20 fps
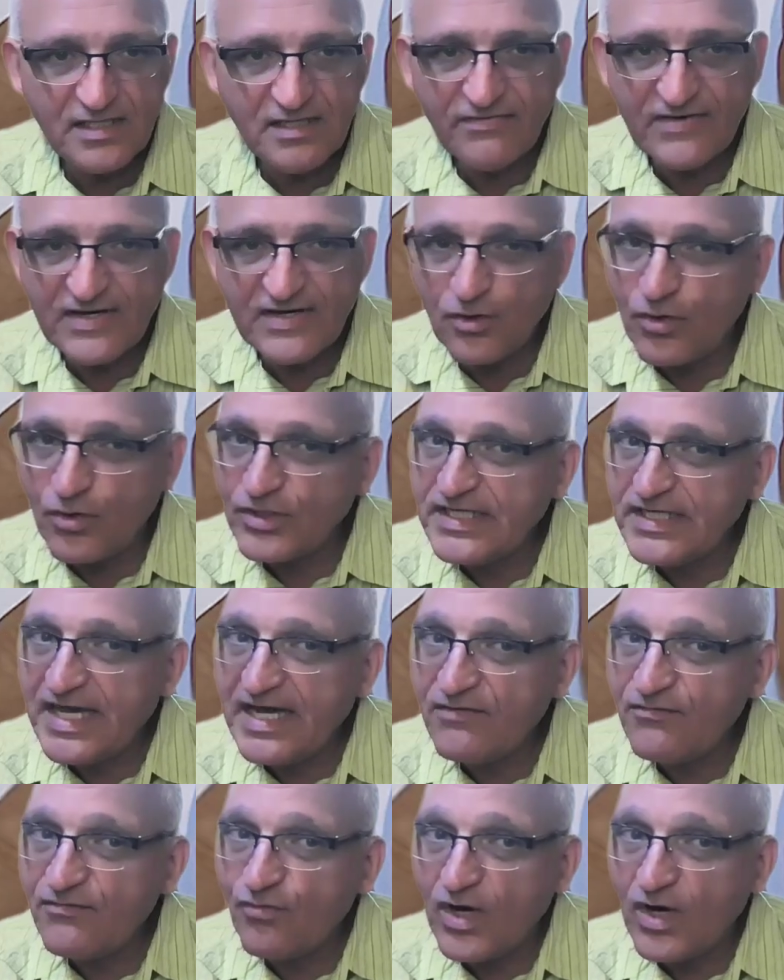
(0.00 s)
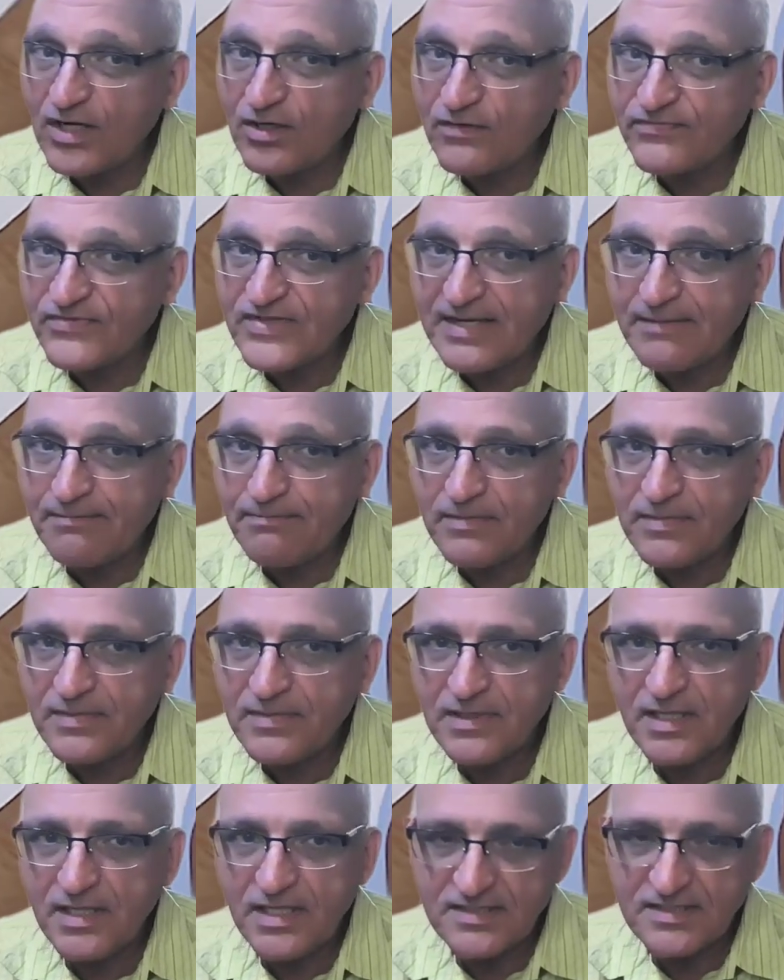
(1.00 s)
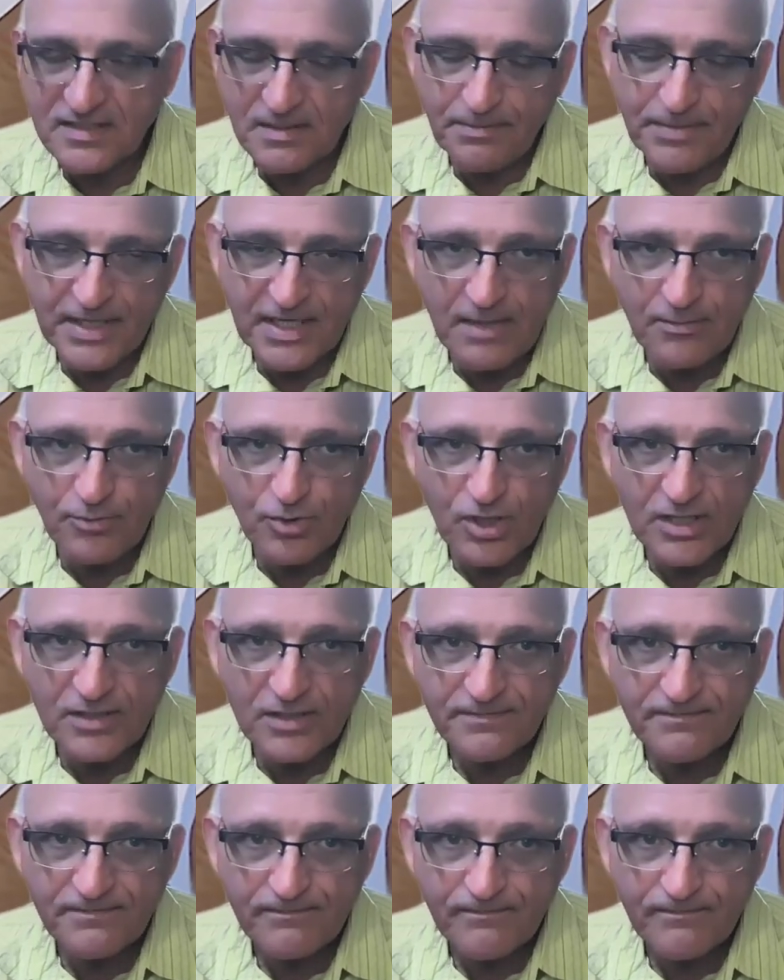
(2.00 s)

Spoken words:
If I only have one of them, it's a parabola.